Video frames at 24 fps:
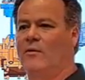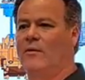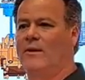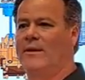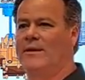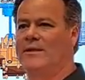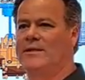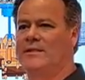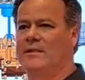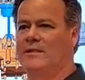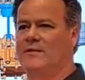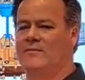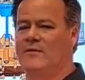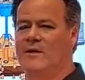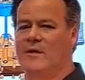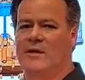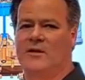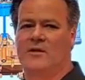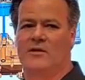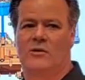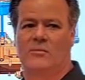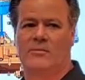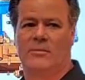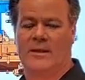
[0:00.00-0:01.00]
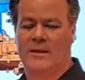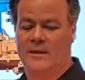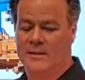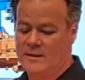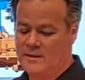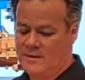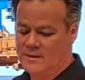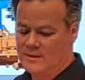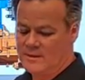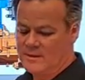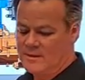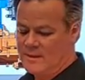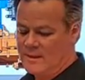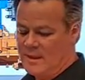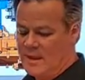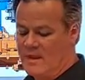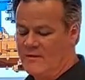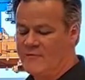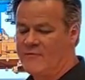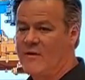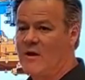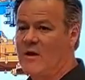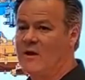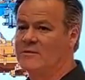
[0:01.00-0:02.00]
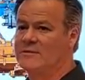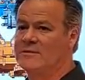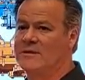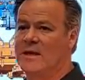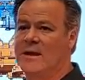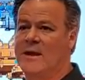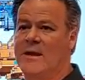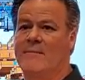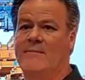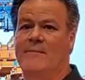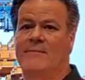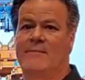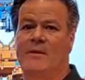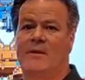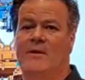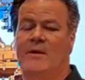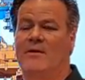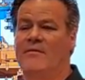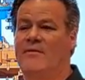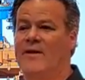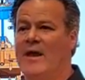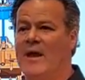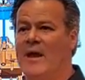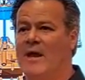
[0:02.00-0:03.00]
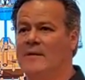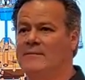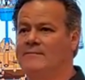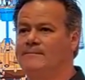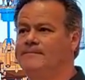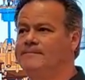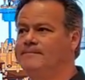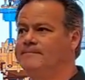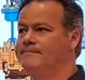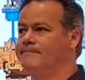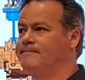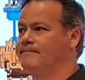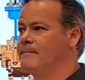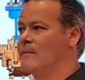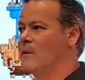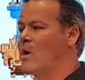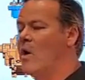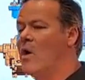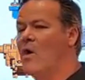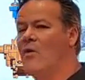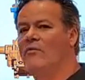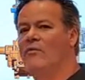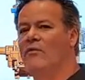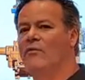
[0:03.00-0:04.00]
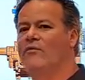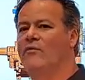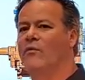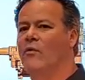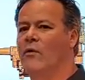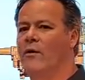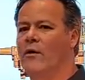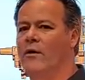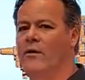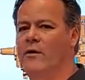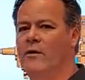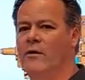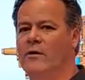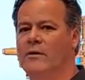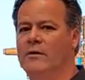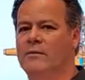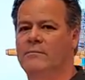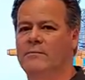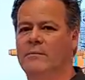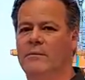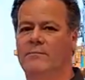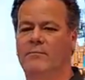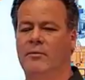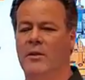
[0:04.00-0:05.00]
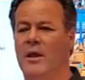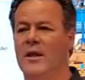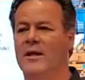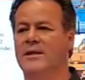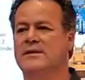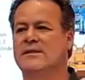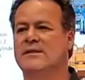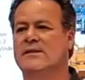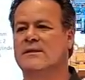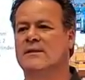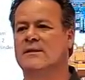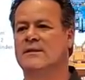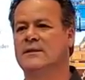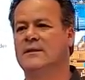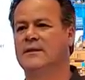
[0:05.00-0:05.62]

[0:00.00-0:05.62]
releasing the vehicle, but I felt, you know, I've had over 400 plus